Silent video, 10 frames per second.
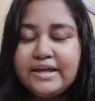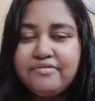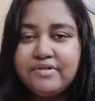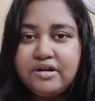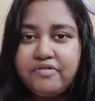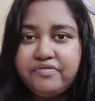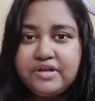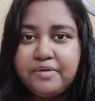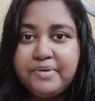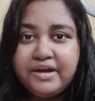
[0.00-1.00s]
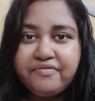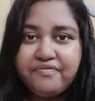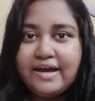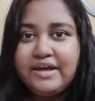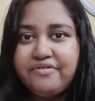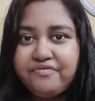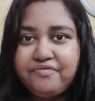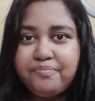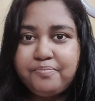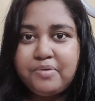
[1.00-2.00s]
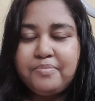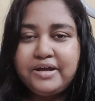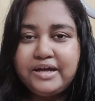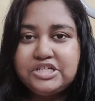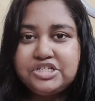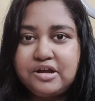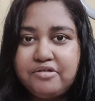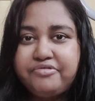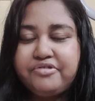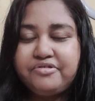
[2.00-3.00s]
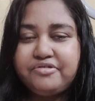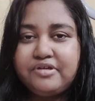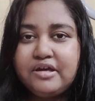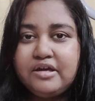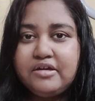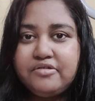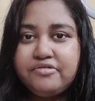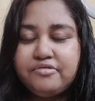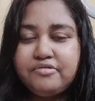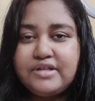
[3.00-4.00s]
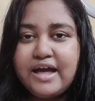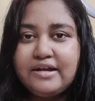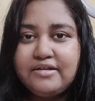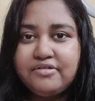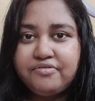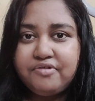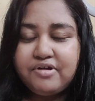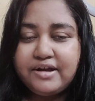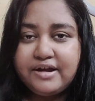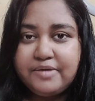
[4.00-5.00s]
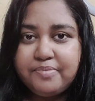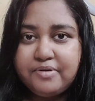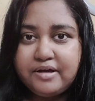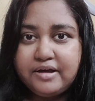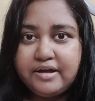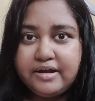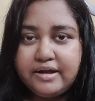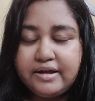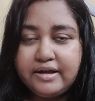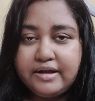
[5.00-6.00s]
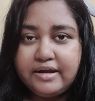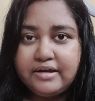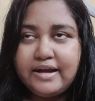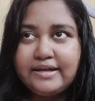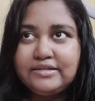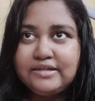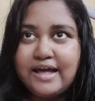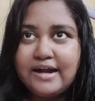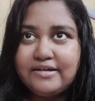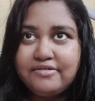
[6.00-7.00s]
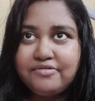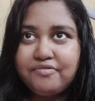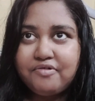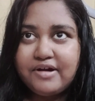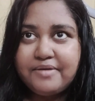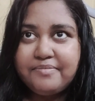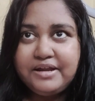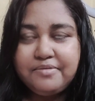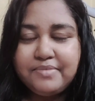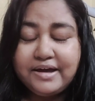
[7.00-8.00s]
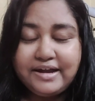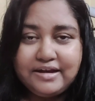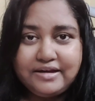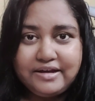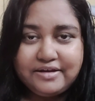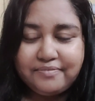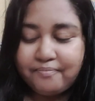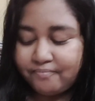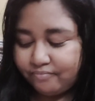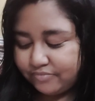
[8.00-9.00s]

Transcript: any one of the big 5 publication houses. So that is what indie, like, that is what I mean by indie.